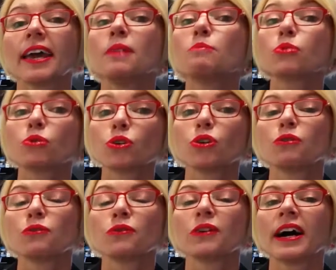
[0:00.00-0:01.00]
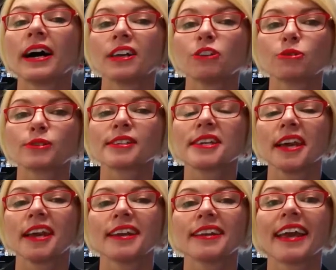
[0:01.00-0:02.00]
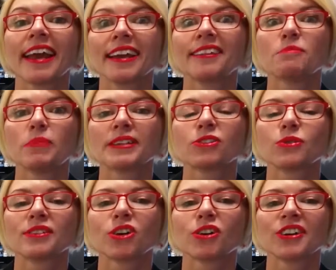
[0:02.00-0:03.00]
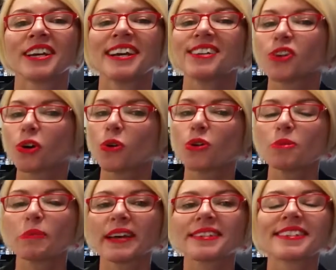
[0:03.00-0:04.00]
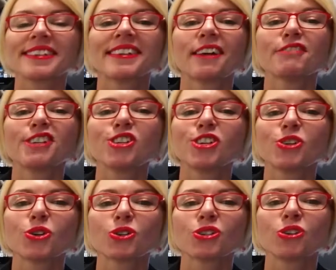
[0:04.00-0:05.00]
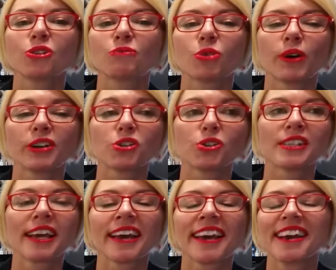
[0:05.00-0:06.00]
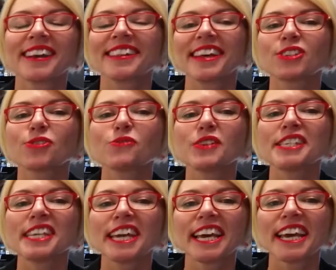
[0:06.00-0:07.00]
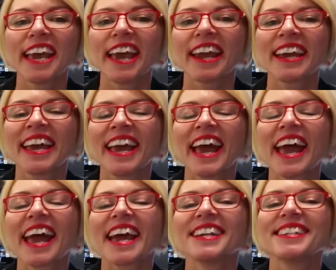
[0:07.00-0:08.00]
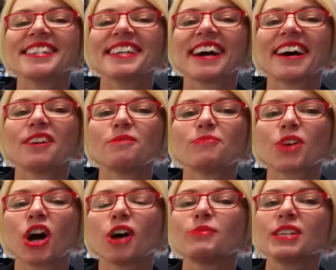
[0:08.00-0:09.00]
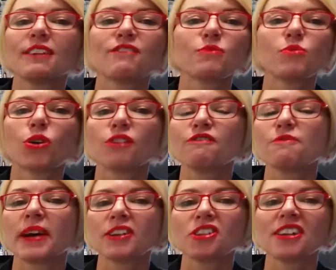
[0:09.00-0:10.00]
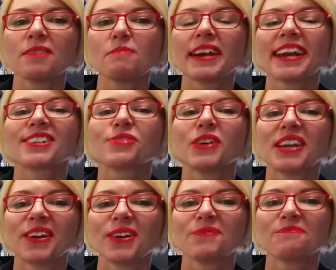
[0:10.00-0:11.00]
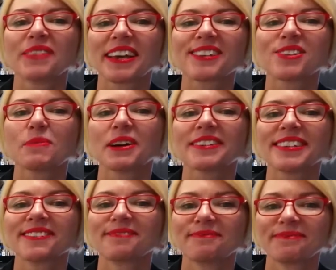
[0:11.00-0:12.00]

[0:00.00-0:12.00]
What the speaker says: improve your skin and getting the best result. So all the best, lovely to talk to, or I should say, thanks for visiting again, and I hope to give you more information in my next video. Thanks so much.